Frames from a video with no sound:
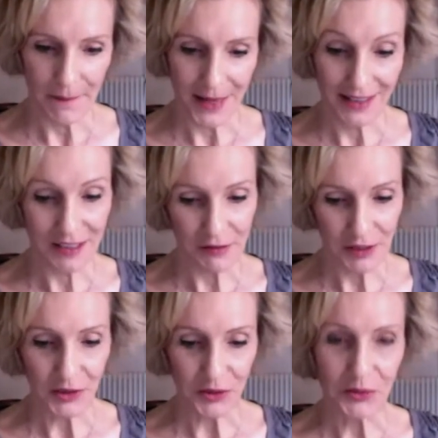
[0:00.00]
It's
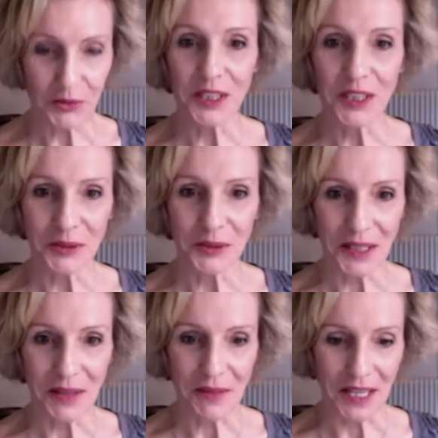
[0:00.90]
difficult to redo
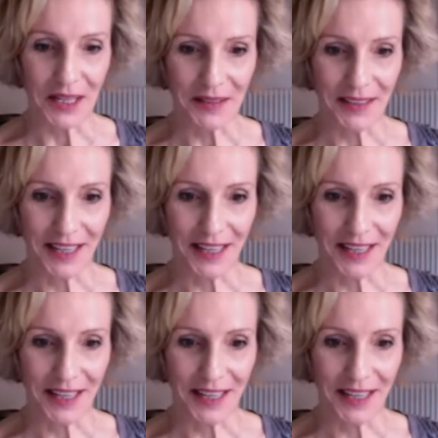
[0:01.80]
something.